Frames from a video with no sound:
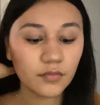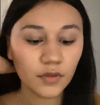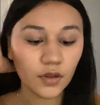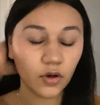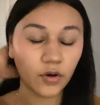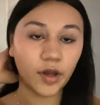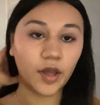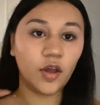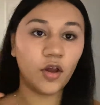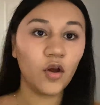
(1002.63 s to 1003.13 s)

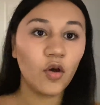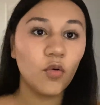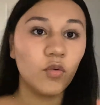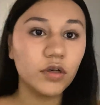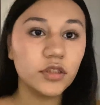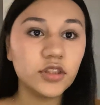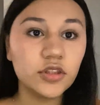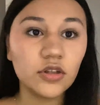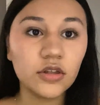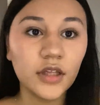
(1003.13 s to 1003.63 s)
Okay,
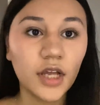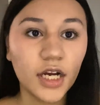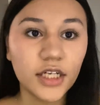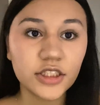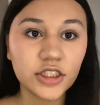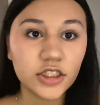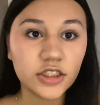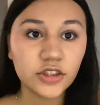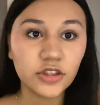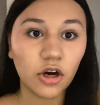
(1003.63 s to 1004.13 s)
once your
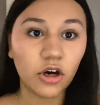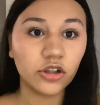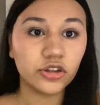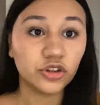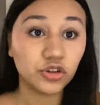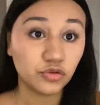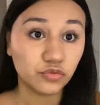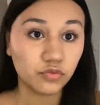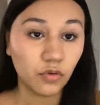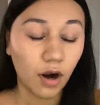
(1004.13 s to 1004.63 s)
lashes are
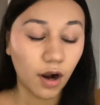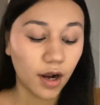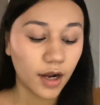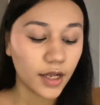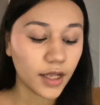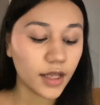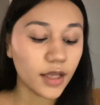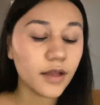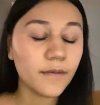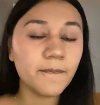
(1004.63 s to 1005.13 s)

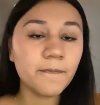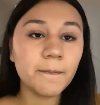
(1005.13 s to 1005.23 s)
dry,